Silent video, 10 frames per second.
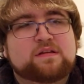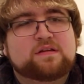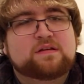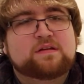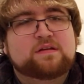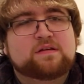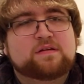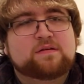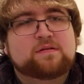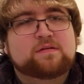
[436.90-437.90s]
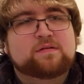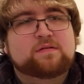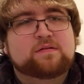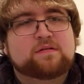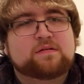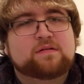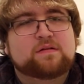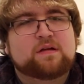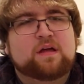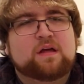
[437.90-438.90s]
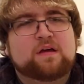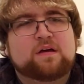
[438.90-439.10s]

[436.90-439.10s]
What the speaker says: No one is speaking in this clip.